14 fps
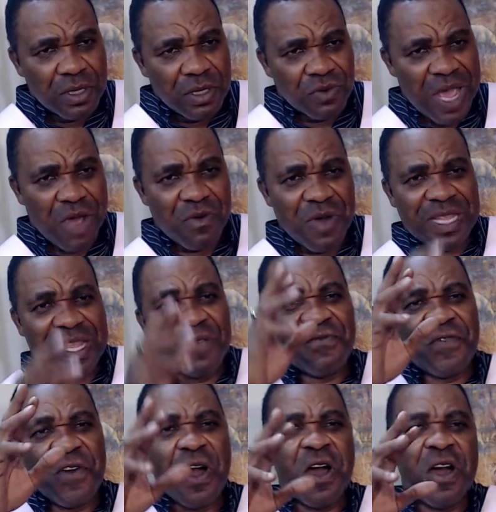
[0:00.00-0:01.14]
We are waiting
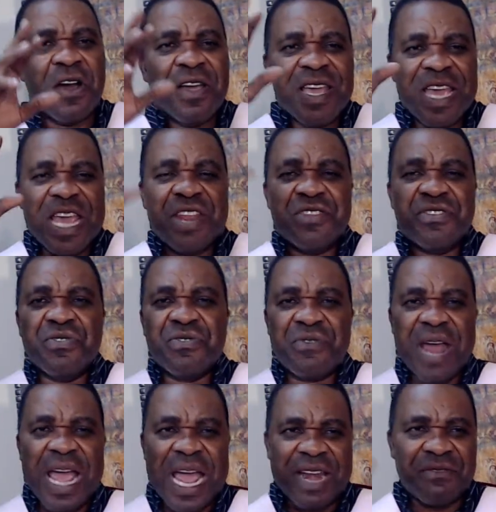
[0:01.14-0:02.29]
for a new
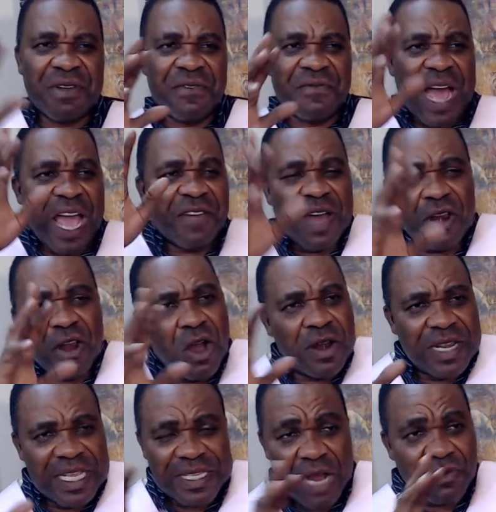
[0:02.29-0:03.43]
rain, revival, all
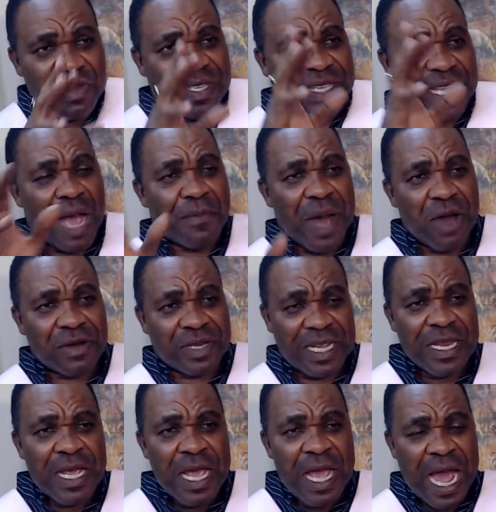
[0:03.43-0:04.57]
this, and we sing about it,
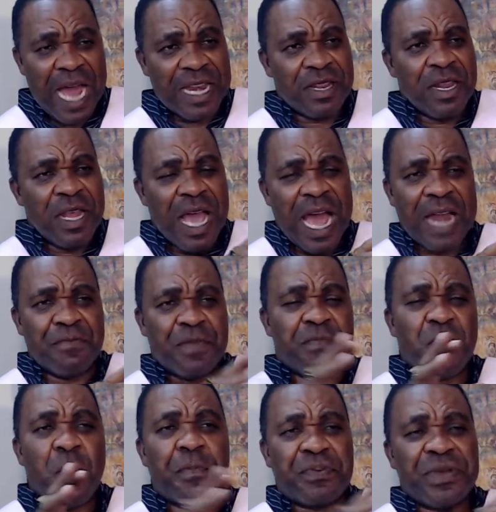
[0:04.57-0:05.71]
and, and
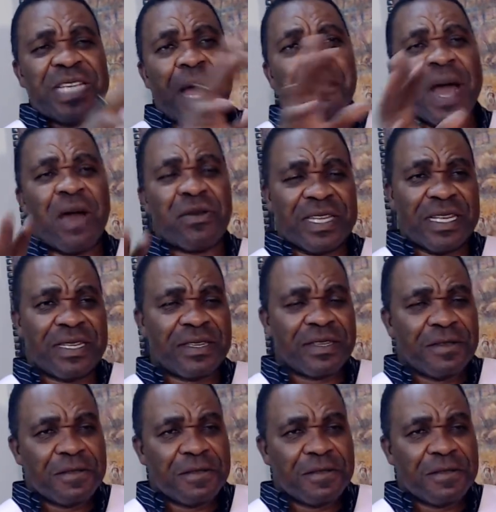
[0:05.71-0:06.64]
people preach about it,